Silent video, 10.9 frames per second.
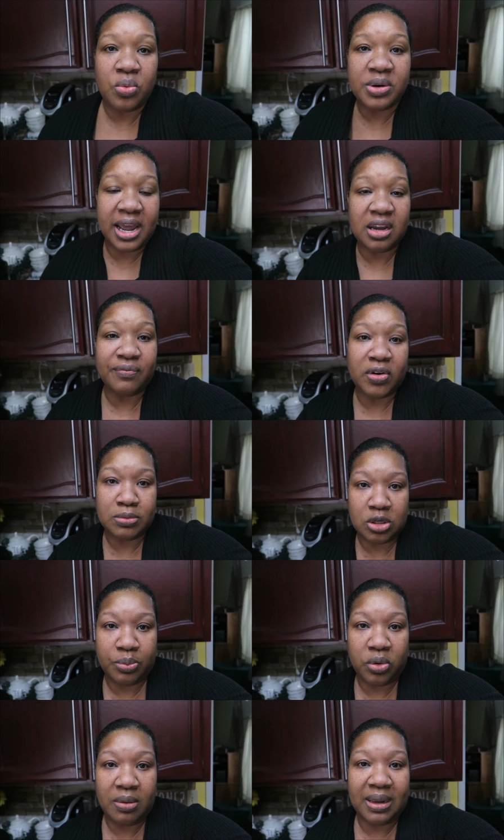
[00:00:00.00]
when I confirmed
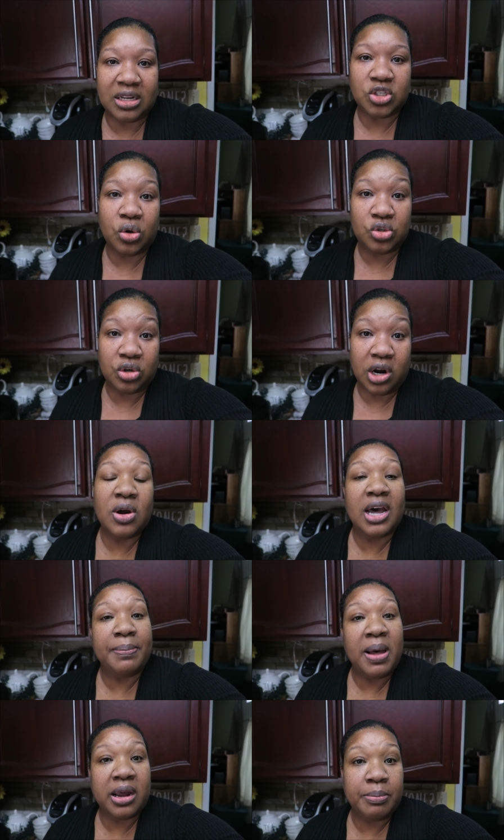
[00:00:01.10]
your appointment, I told you your
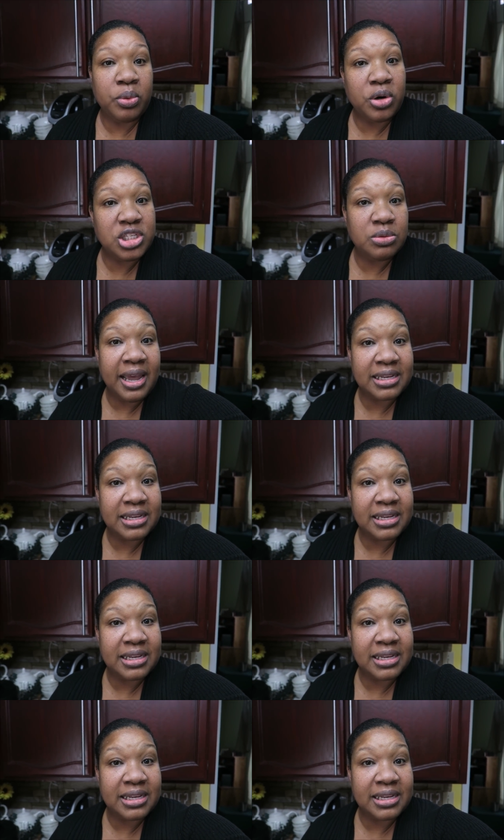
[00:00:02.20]
out-of-pocket portion,